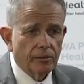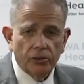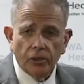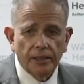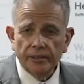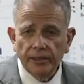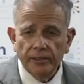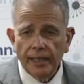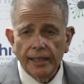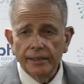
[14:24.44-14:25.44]
trying to tell
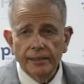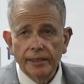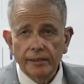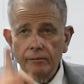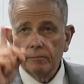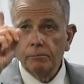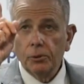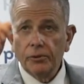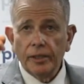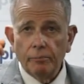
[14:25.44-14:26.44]
the architect,
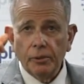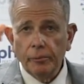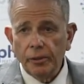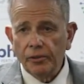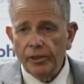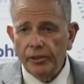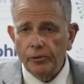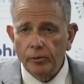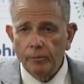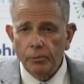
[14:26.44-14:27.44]
put that beam in
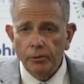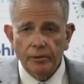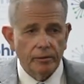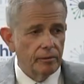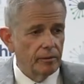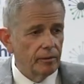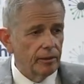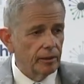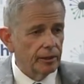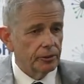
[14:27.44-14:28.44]
there or put
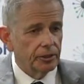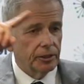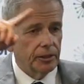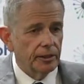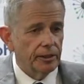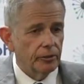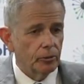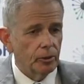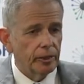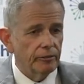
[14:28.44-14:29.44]
the electrics in there
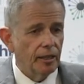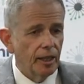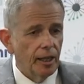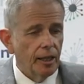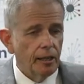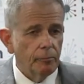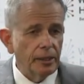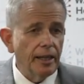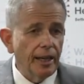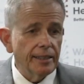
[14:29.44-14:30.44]
or whatever.
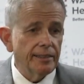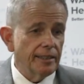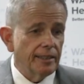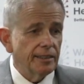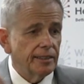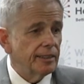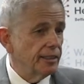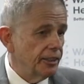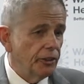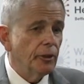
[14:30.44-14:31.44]
But the architect isn't
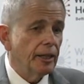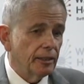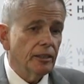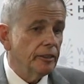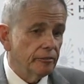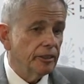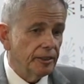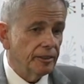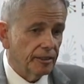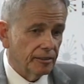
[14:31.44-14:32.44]
telling you how to live
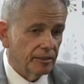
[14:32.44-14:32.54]
either,